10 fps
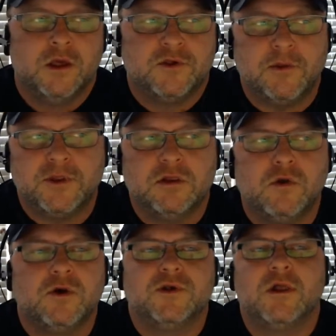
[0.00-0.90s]
something
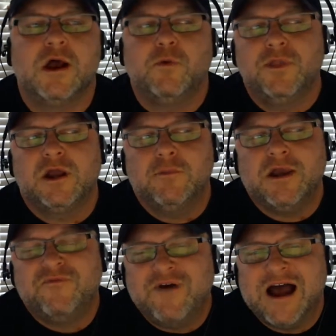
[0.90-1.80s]
along the line where they're going to
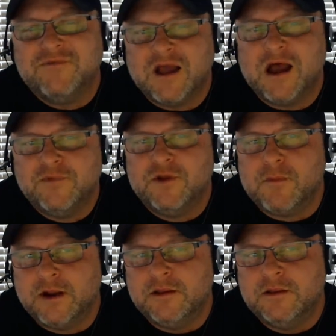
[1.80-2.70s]
make 5 times the
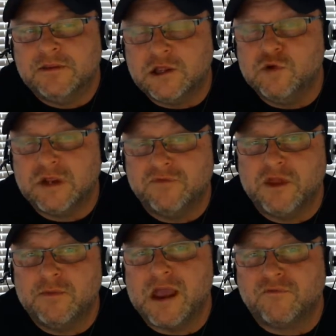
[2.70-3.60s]
money that you give
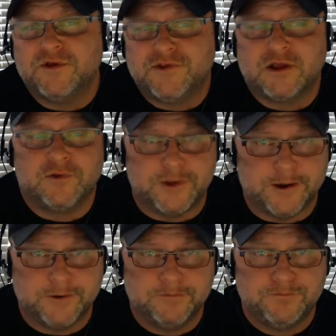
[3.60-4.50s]
them every single
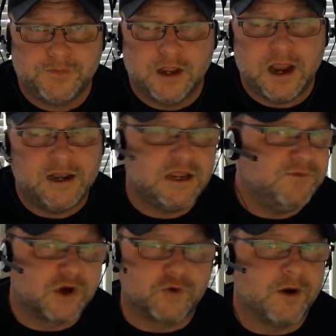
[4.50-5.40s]
year, and they give
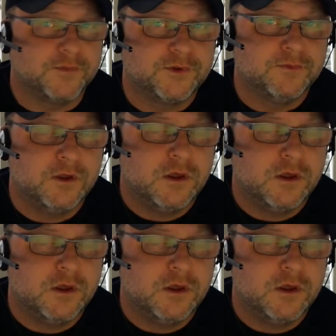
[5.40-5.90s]
you crumbs.